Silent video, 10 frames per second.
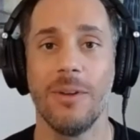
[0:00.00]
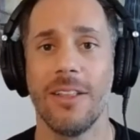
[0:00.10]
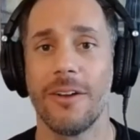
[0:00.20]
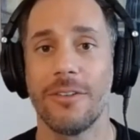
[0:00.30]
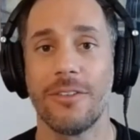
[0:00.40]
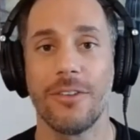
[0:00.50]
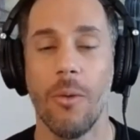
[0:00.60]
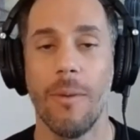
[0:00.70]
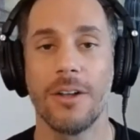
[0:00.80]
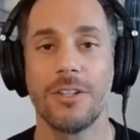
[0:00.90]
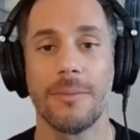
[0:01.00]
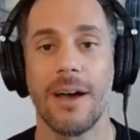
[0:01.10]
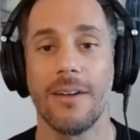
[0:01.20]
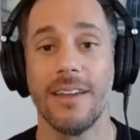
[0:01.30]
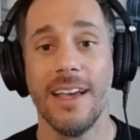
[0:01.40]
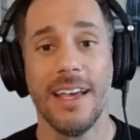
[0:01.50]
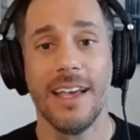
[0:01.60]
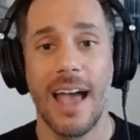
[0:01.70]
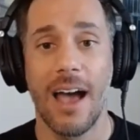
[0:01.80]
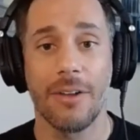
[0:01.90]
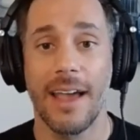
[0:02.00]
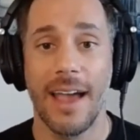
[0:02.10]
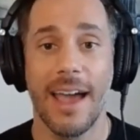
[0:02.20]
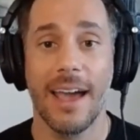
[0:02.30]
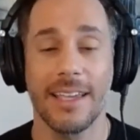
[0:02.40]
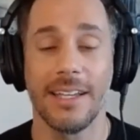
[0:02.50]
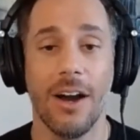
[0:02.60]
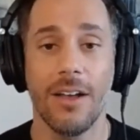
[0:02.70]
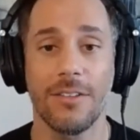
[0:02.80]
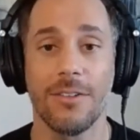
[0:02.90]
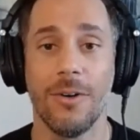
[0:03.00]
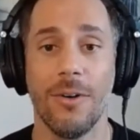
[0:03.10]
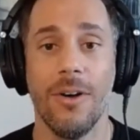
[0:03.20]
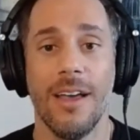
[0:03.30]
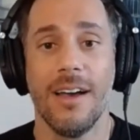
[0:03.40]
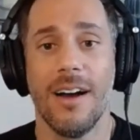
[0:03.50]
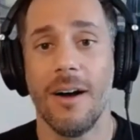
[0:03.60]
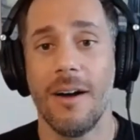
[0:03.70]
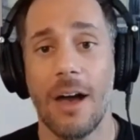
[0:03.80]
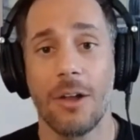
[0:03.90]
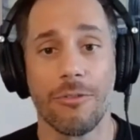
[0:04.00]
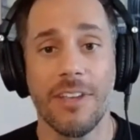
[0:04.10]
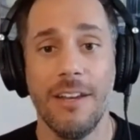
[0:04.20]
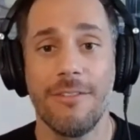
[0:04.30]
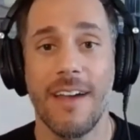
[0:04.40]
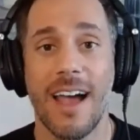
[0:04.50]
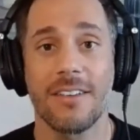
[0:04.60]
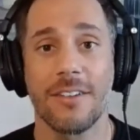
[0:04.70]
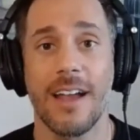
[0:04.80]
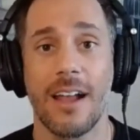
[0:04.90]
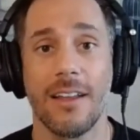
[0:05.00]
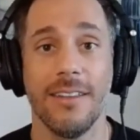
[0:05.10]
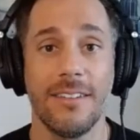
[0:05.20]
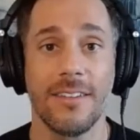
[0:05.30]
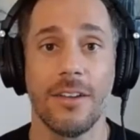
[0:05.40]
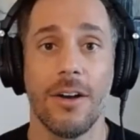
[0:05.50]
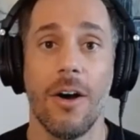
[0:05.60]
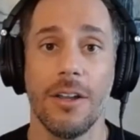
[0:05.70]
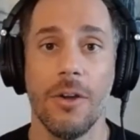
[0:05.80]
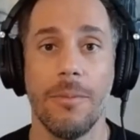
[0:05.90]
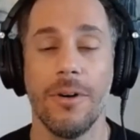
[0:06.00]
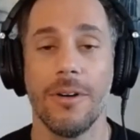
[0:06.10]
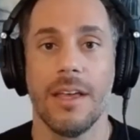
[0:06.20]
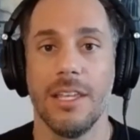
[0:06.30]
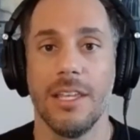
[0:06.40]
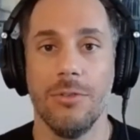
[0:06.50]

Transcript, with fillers: learned so much about how to hack and hustle, uh, how to read faster, how to listen to audiobooks.